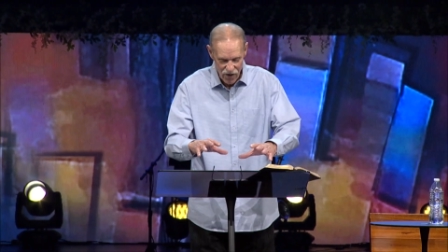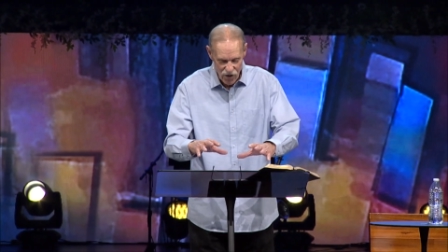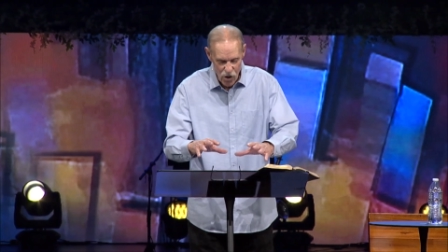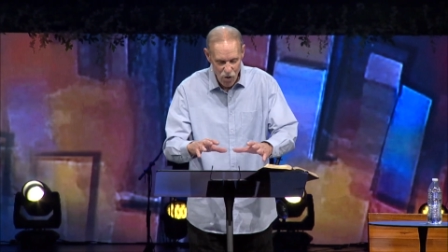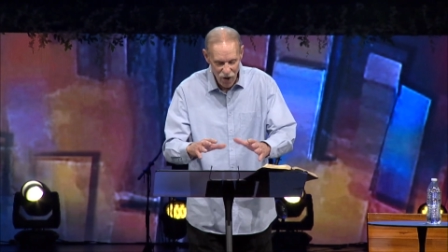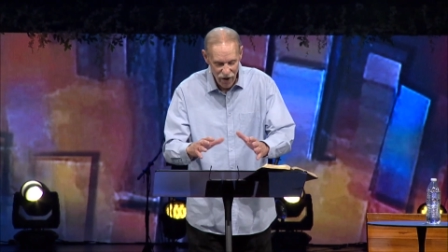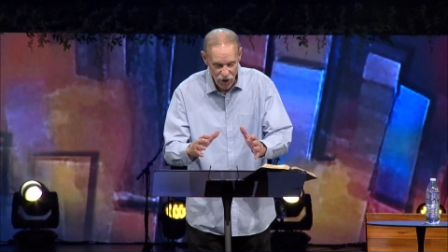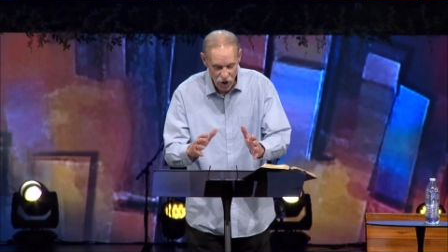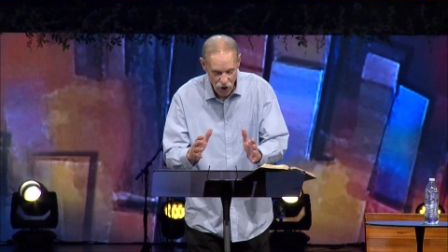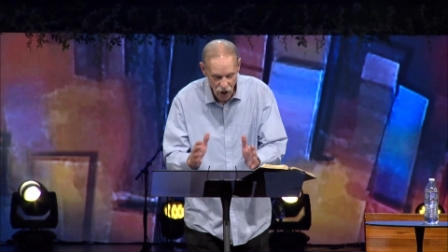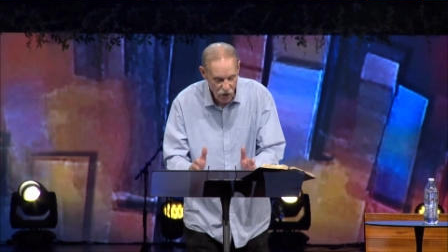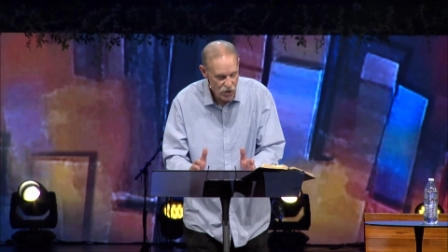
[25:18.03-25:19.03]
You are a
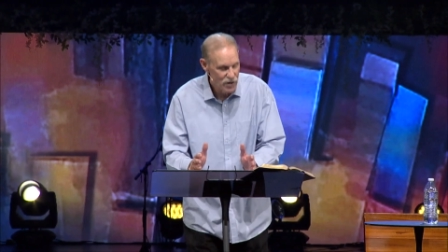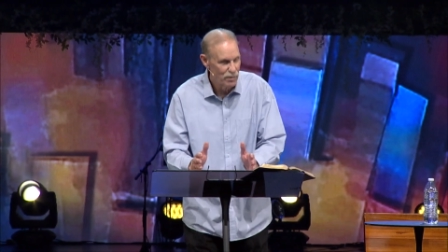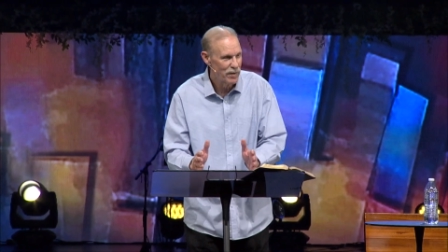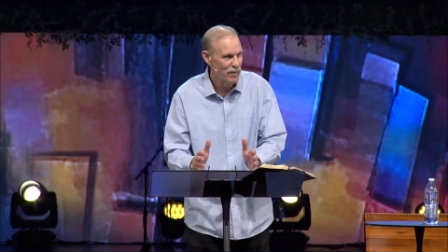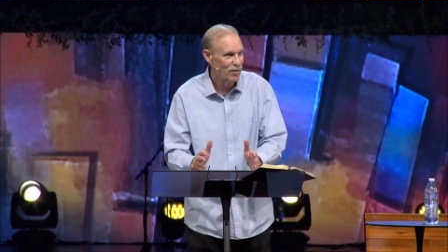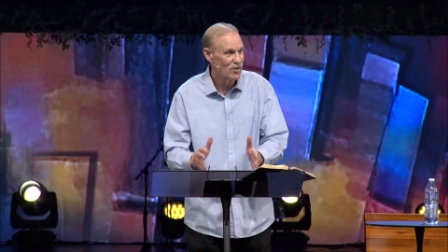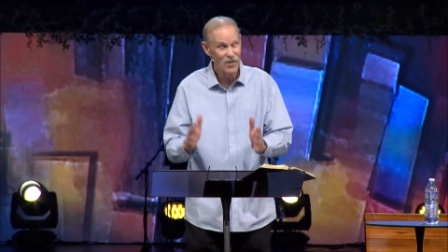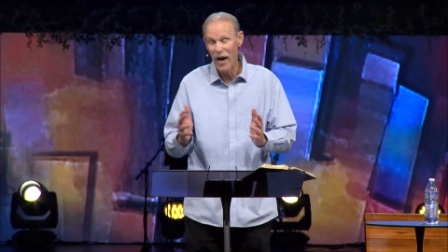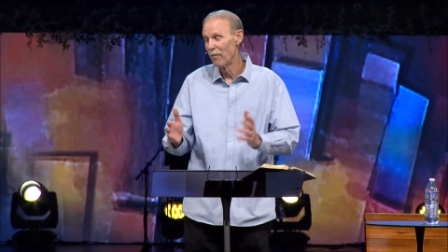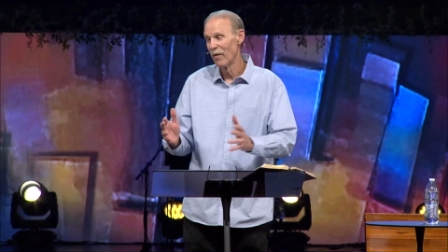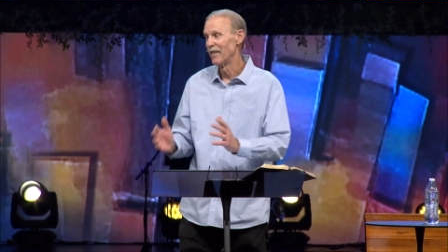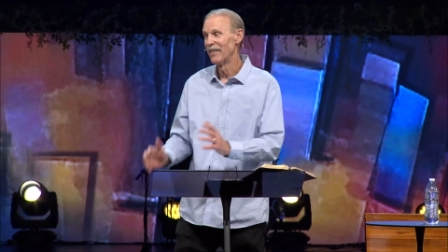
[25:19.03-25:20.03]
chosen people.
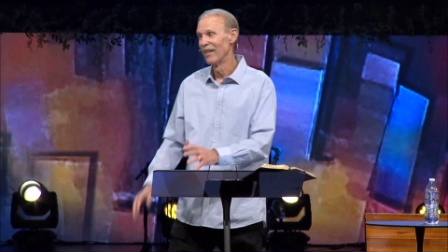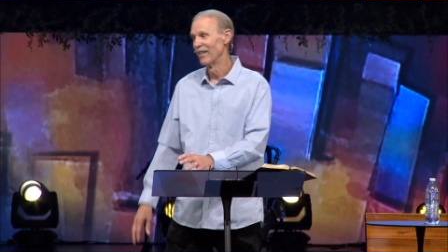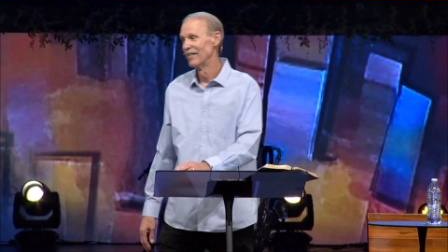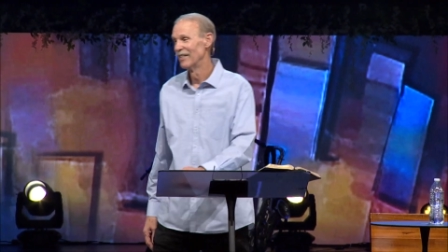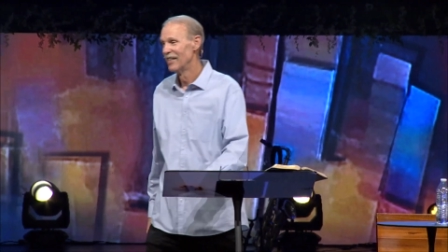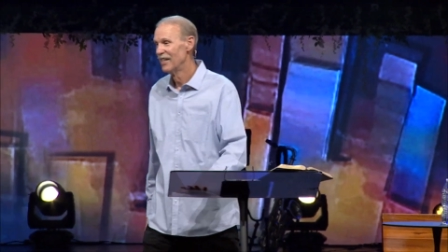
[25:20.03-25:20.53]
Stop right there.